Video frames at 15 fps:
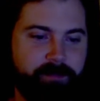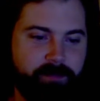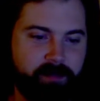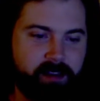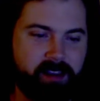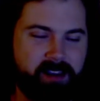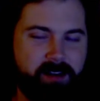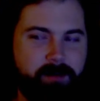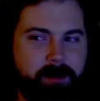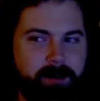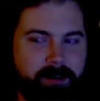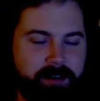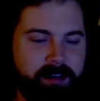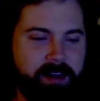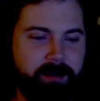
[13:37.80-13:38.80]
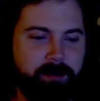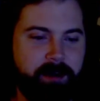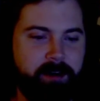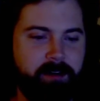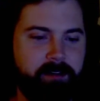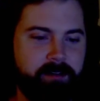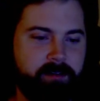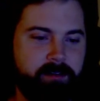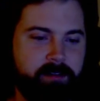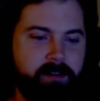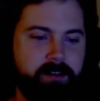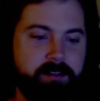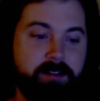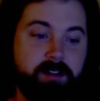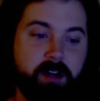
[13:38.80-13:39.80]
Come on, Kimmy.
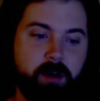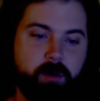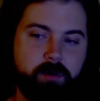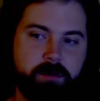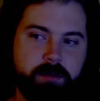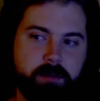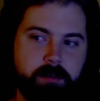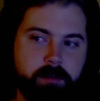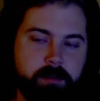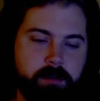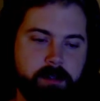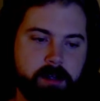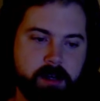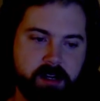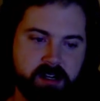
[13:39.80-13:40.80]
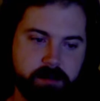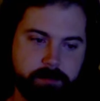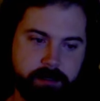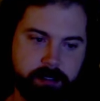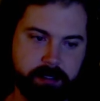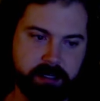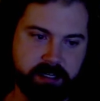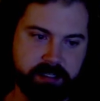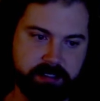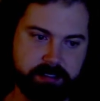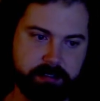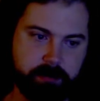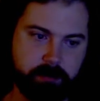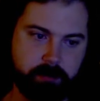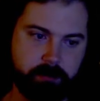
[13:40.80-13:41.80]
Don't call me
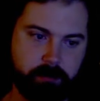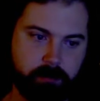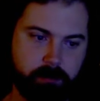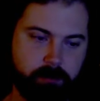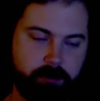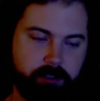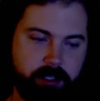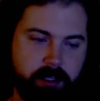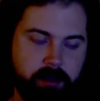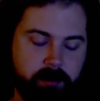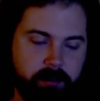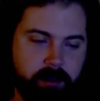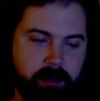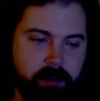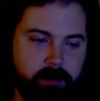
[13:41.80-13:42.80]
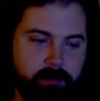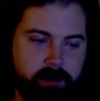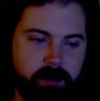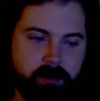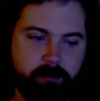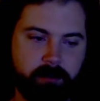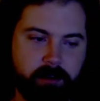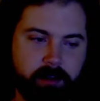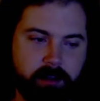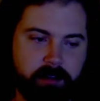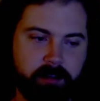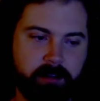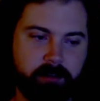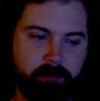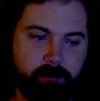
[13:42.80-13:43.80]
that. She yelled at him and then
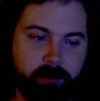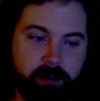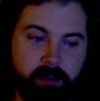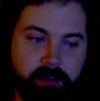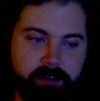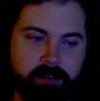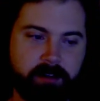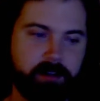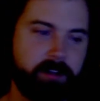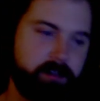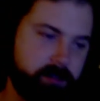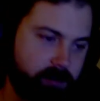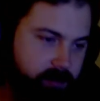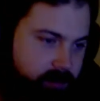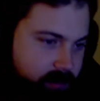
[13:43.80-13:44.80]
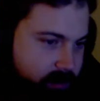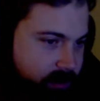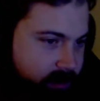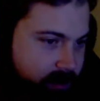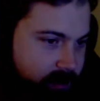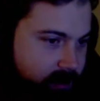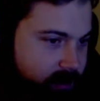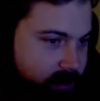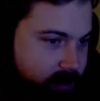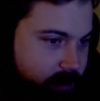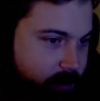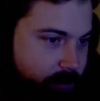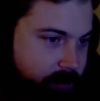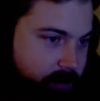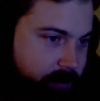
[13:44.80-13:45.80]
reluctantly took the
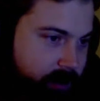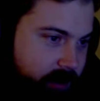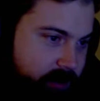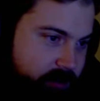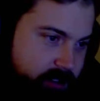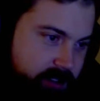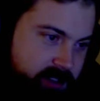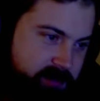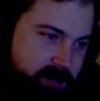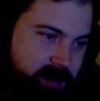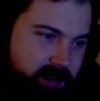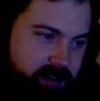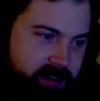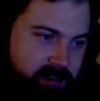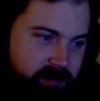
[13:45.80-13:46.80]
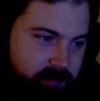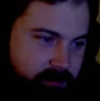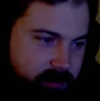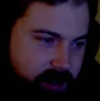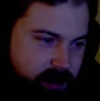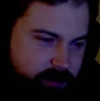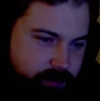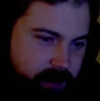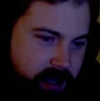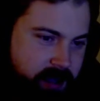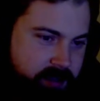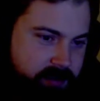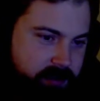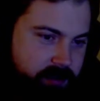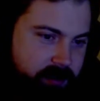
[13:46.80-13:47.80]
open beer. She smelled it and made a
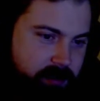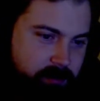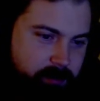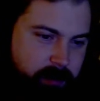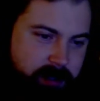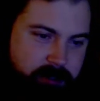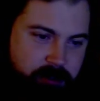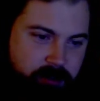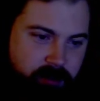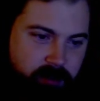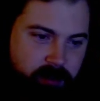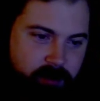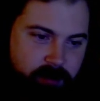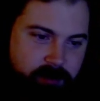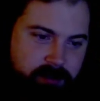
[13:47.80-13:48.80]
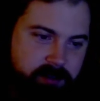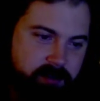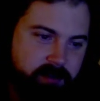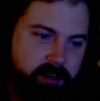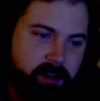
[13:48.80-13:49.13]
face and then pinched her nose and